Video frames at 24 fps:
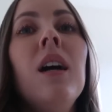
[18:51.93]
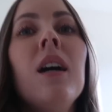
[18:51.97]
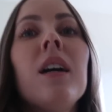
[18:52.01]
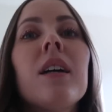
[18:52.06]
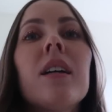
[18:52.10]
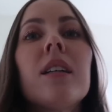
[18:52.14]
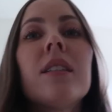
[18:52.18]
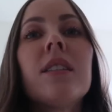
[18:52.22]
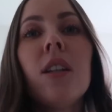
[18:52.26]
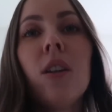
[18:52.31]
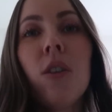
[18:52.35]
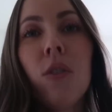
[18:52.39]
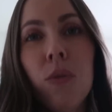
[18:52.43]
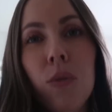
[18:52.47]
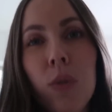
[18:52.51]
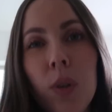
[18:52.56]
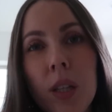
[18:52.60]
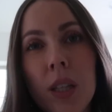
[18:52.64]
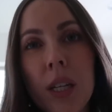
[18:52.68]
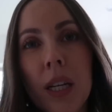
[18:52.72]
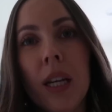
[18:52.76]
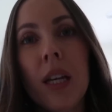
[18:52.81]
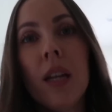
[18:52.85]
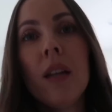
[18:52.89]
because I don't
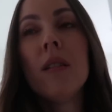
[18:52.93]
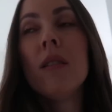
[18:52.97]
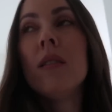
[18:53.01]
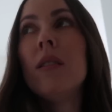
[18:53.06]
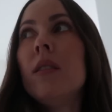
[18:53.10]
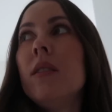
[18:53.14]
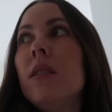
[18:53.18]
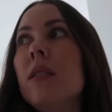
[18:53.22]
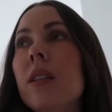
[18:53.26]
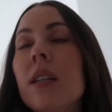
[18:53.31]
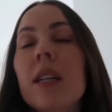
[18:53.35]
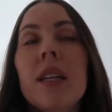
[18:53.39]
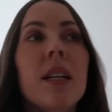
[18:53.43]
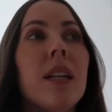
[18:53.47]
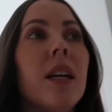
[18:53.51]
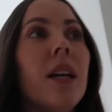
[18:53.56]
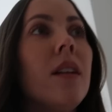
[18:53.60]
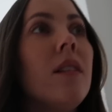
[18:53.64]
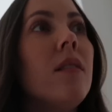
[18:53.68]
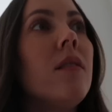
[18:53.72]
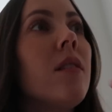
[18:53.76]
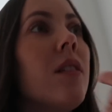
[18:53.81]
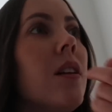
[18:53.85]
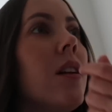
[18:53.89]
really need
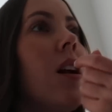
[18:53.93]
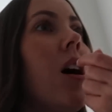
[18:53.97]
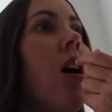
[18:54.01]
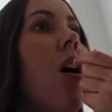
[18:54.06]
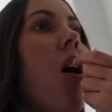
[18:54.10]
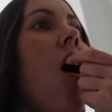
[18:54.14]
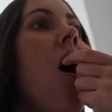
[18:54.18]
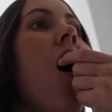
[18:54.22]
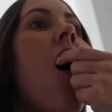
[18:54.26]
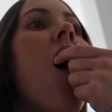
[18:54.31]
it, you know?